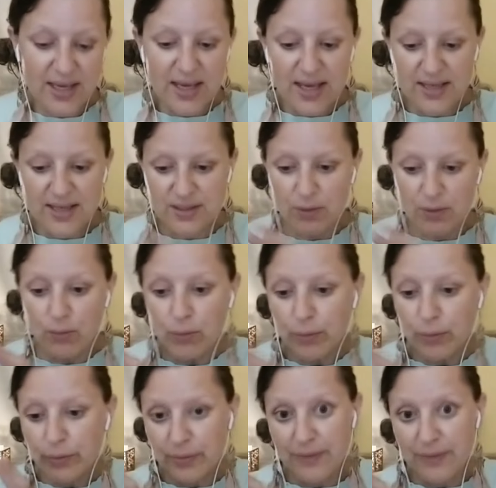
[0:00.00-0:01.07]
is that all
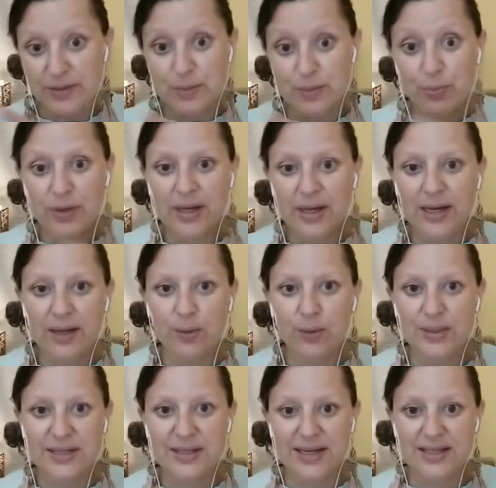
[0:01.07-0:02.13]
throughout this
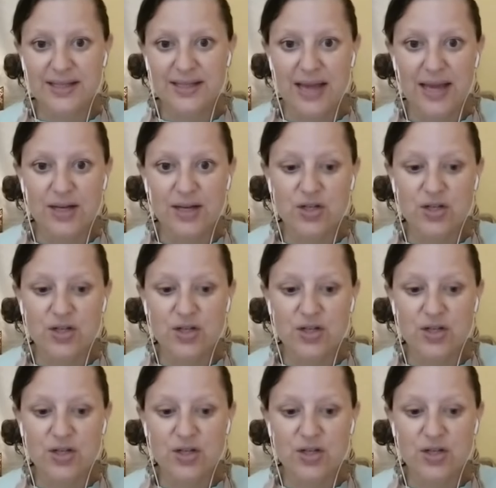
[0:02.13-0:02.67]
pre-linguistic stage,